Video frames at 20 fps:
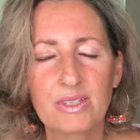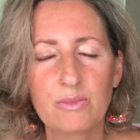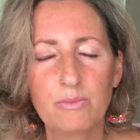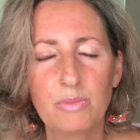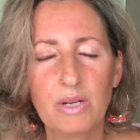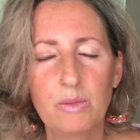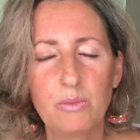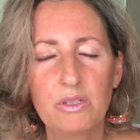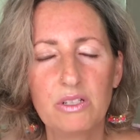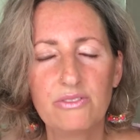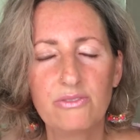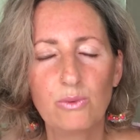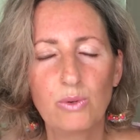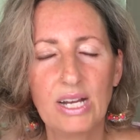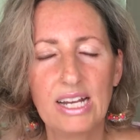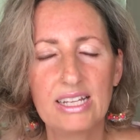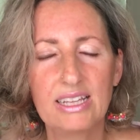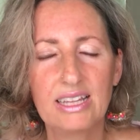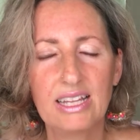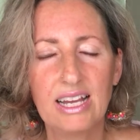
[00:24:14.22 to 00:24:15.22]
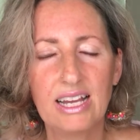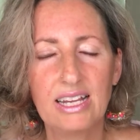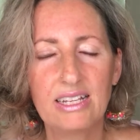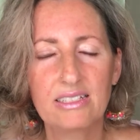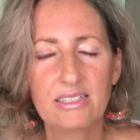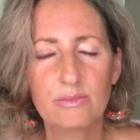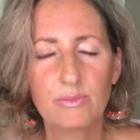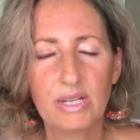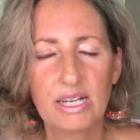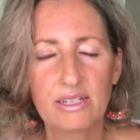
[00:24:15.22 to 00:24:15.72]
Bubble of white
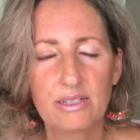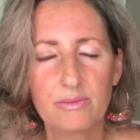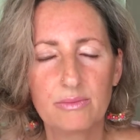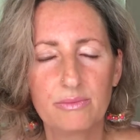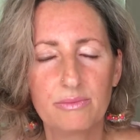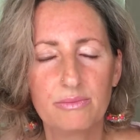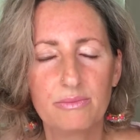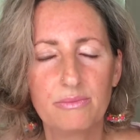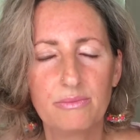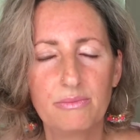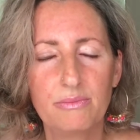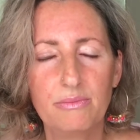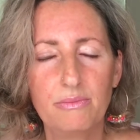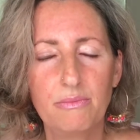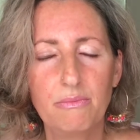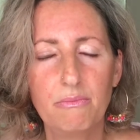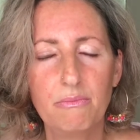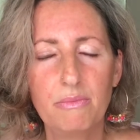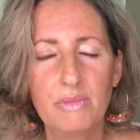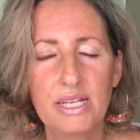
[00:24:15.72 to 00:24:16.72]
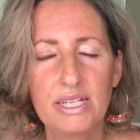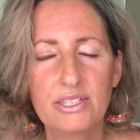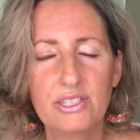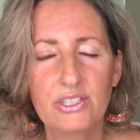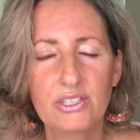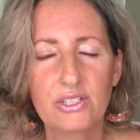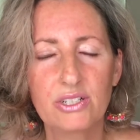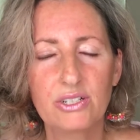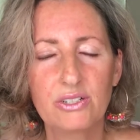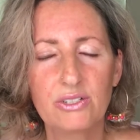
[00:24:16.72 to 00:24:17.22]
light about a
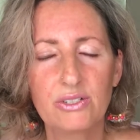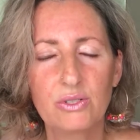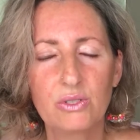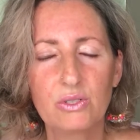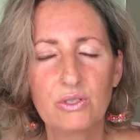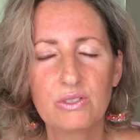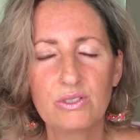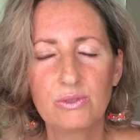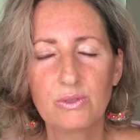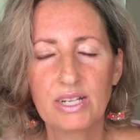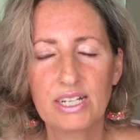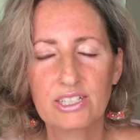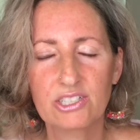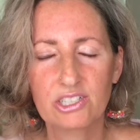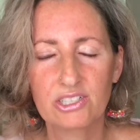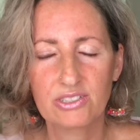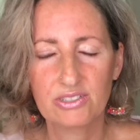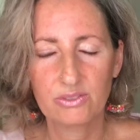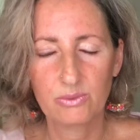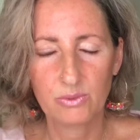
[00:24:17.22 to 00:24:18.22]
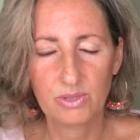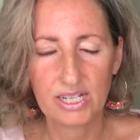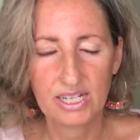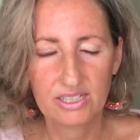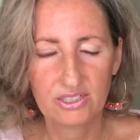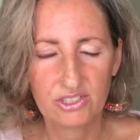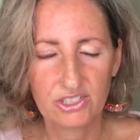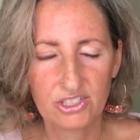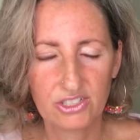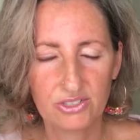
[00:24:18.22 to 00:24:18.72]
meter in all directions
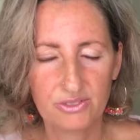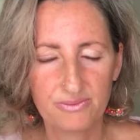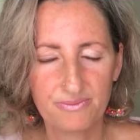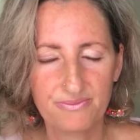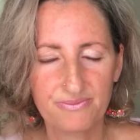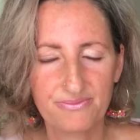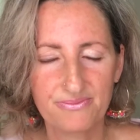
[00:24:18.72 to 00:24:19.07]
around you.